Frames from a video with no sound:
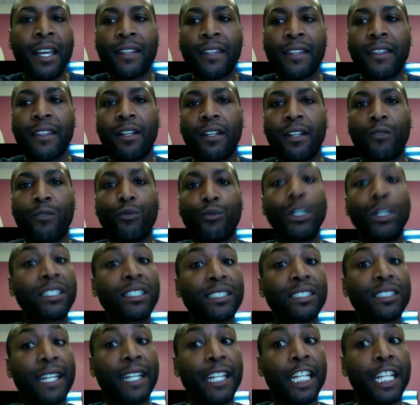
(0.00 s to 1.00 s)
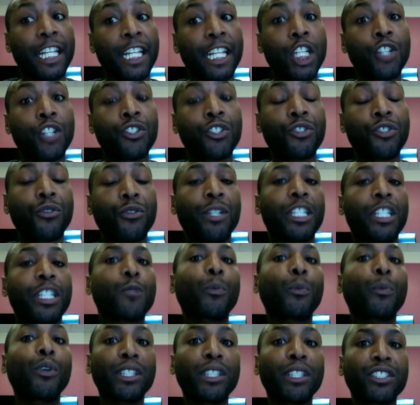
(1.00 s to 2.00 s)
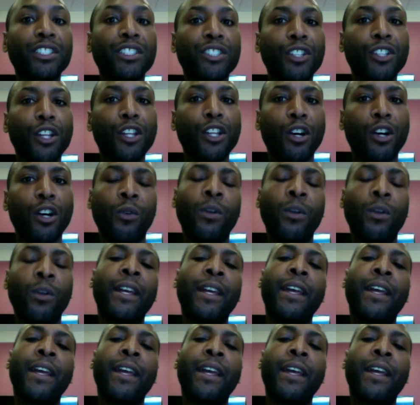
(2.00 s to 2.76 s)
the real estate industry is pretty slow.